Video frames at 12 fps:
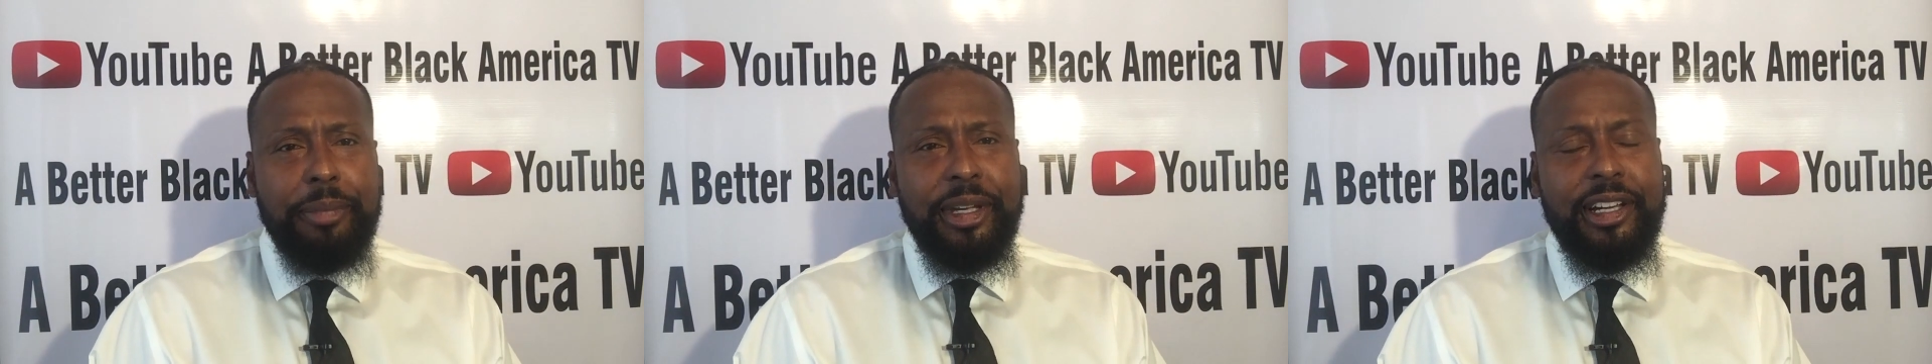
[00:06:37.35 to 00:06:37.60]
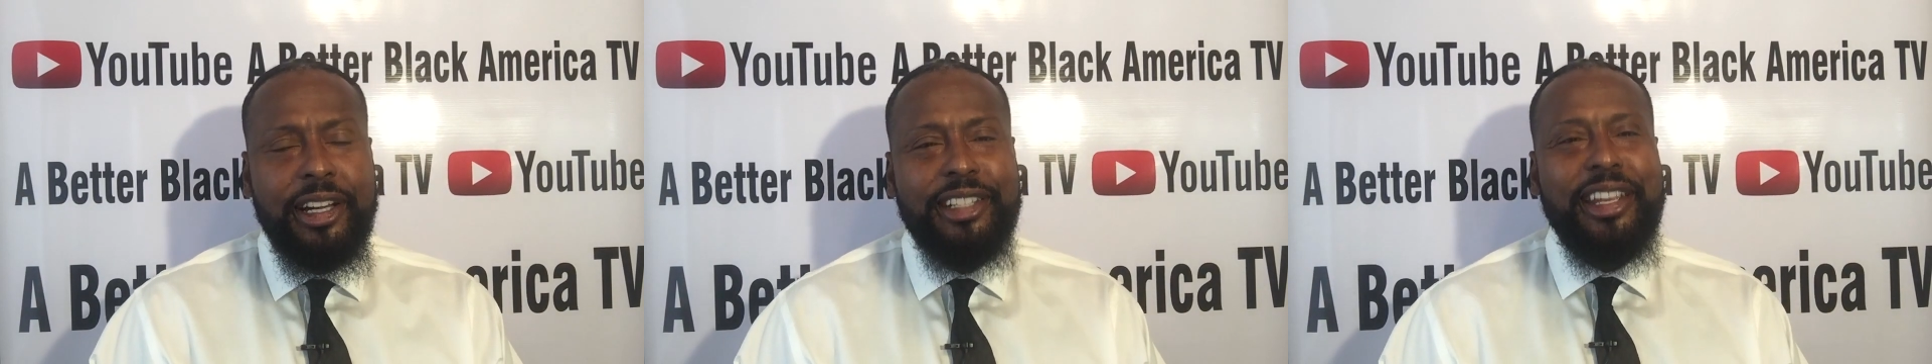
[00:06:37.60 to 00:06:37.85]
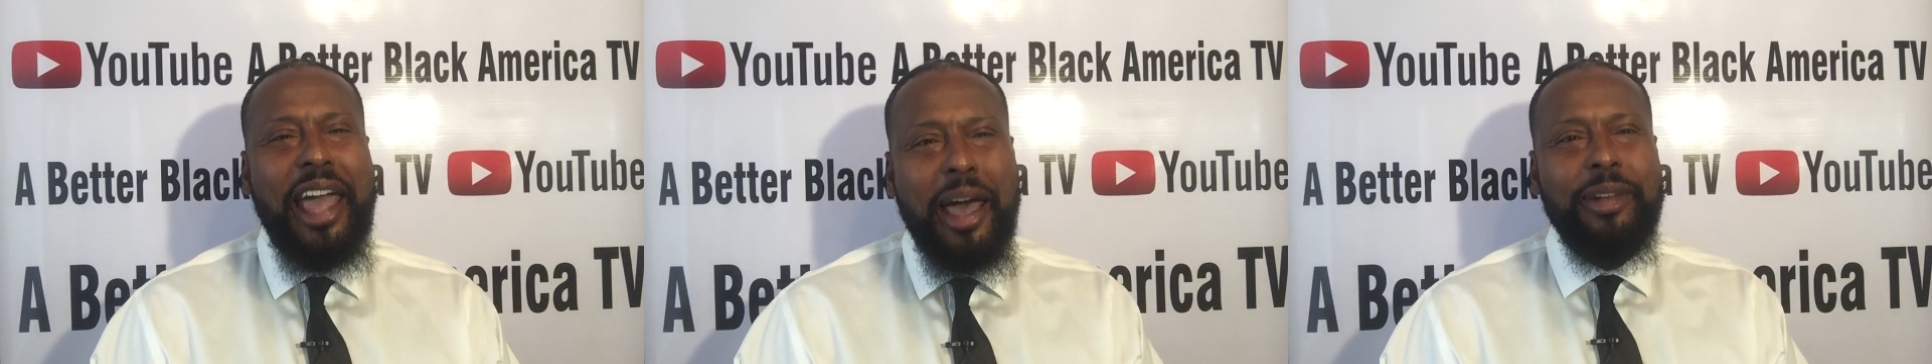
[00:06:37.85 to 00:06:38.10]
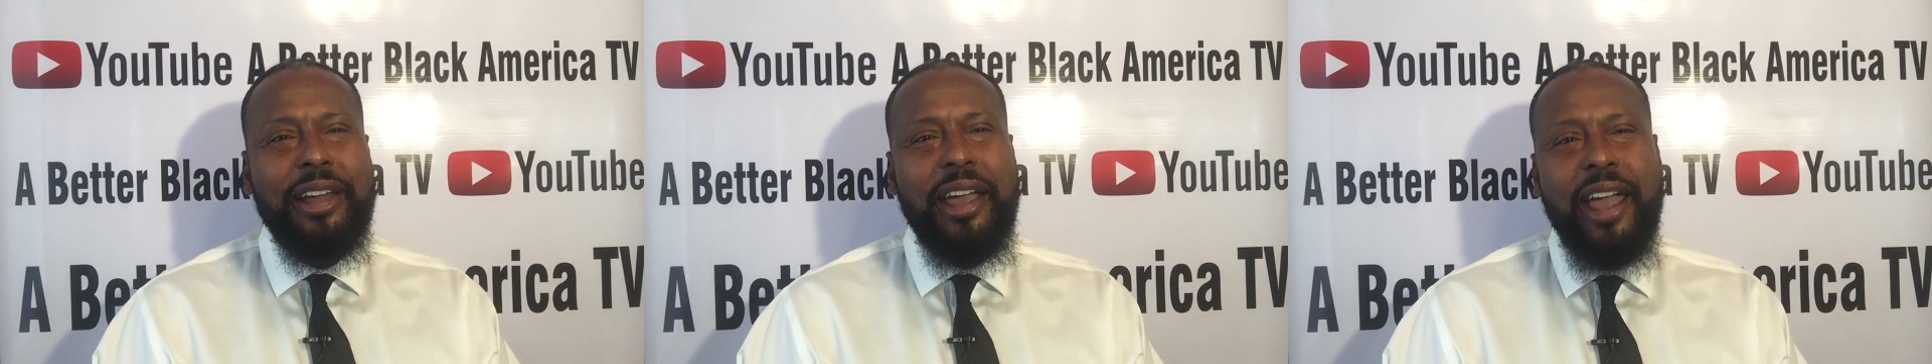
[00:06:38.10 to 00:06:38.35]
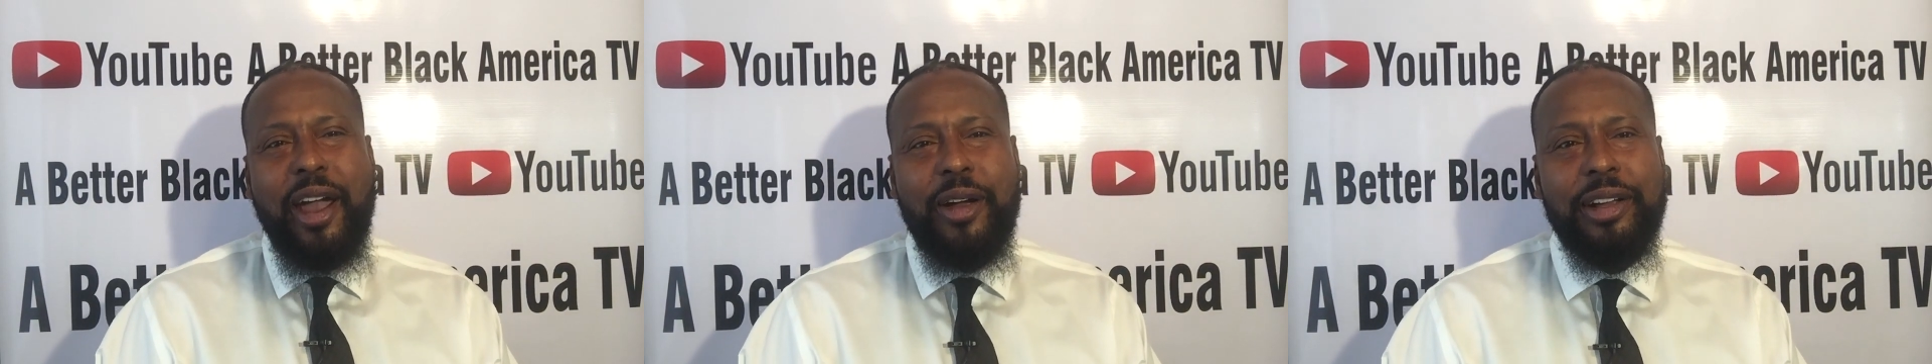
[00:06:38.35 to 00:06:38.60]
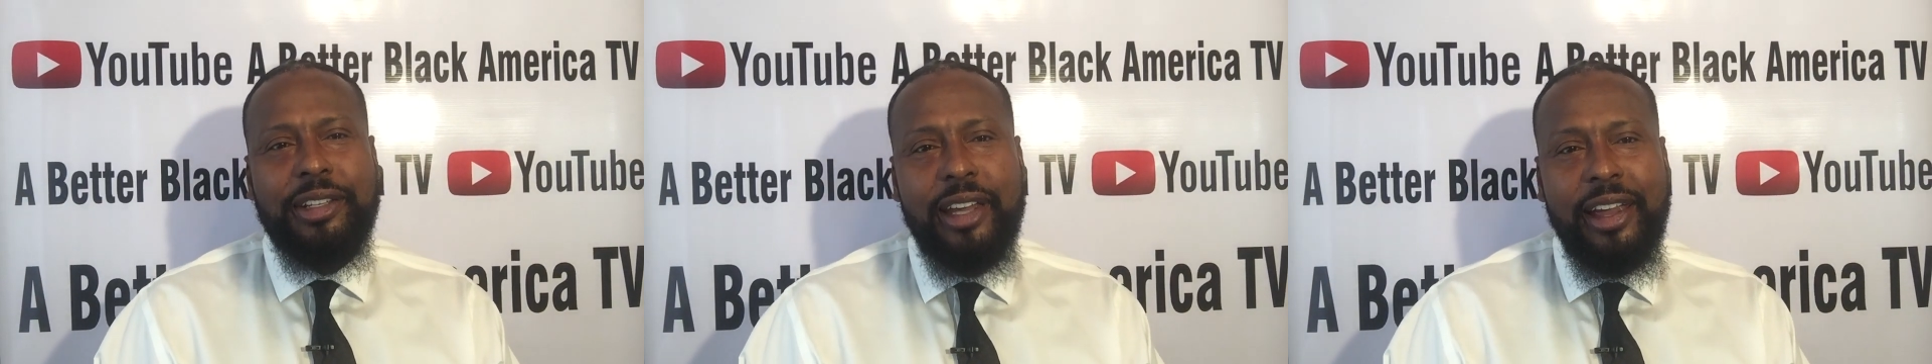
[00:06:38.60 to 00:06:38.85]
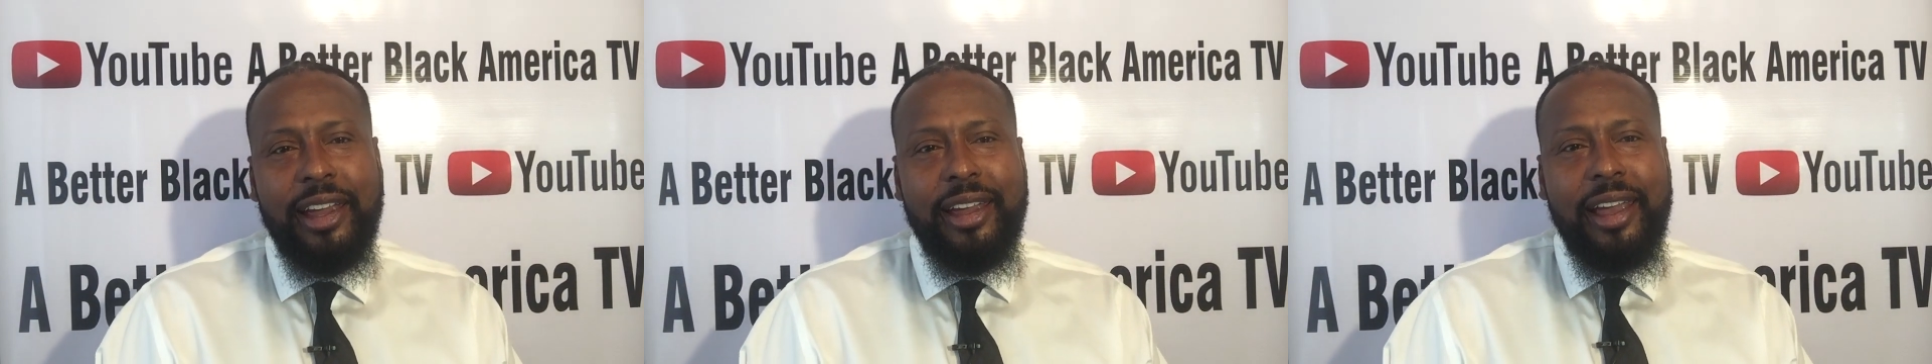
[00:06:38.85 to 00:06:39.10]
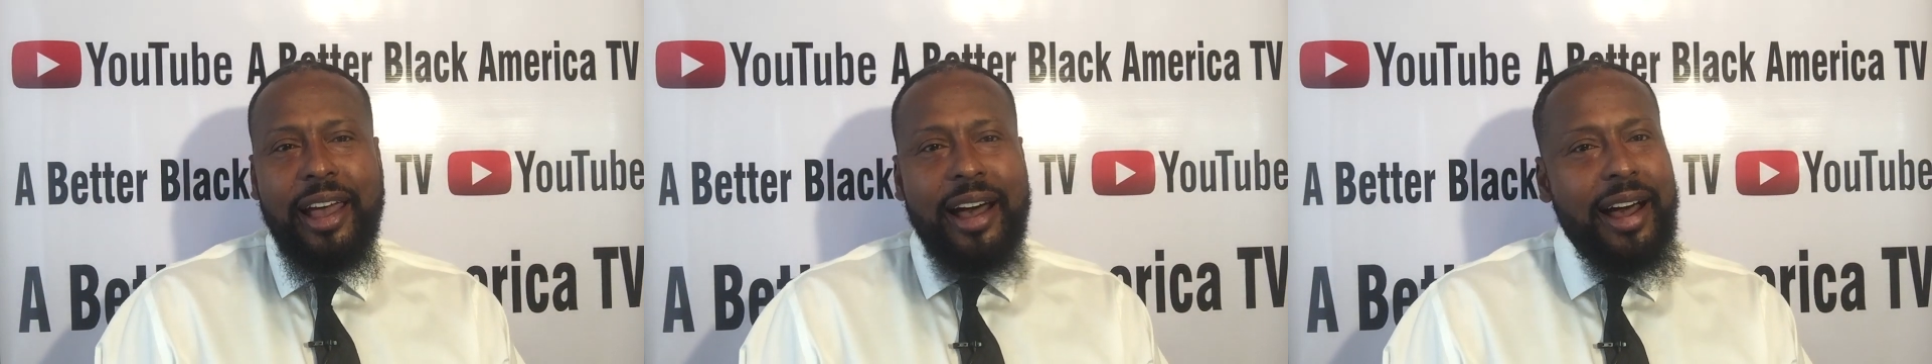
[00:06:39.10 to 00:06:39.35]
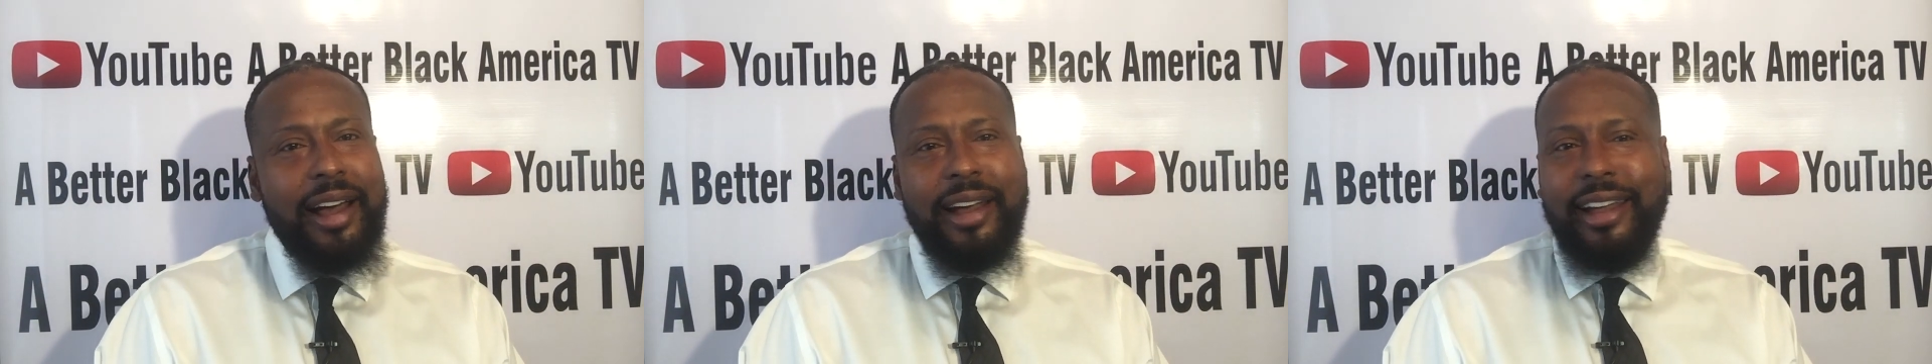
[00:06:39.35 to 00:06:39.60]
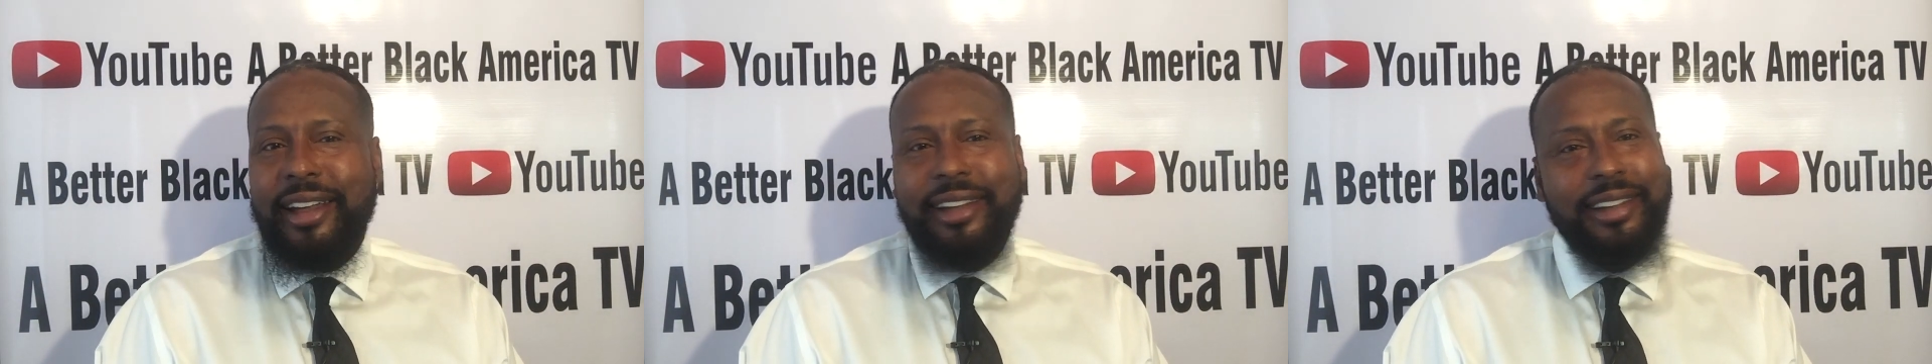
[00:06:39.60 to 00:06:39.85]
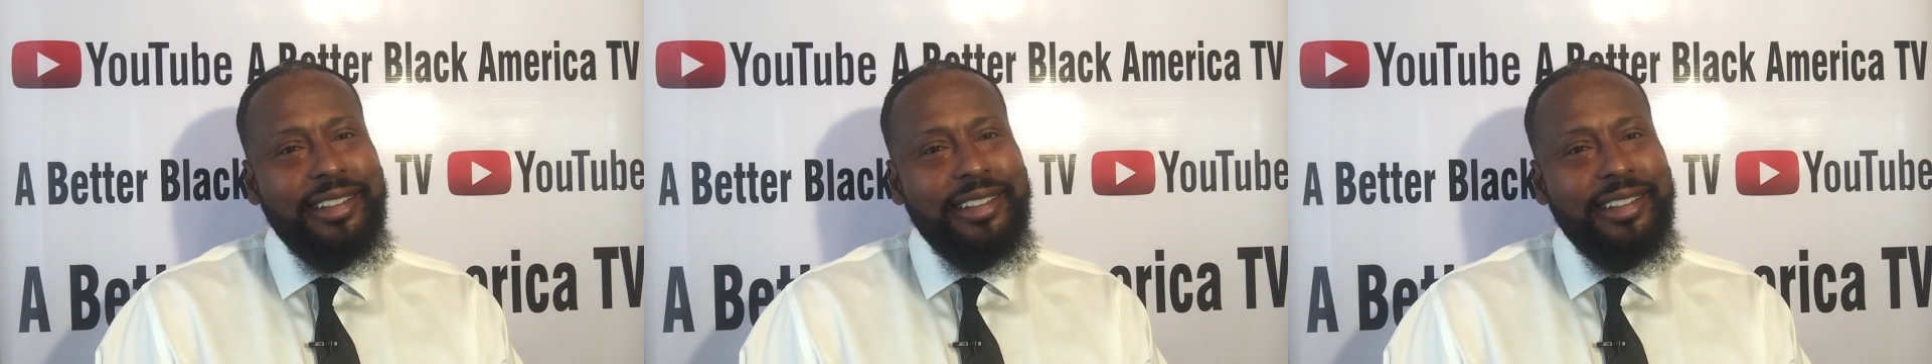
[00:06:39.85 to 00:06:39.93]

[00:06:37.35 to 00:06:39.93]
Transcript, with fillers: because Kamala Harris, uh,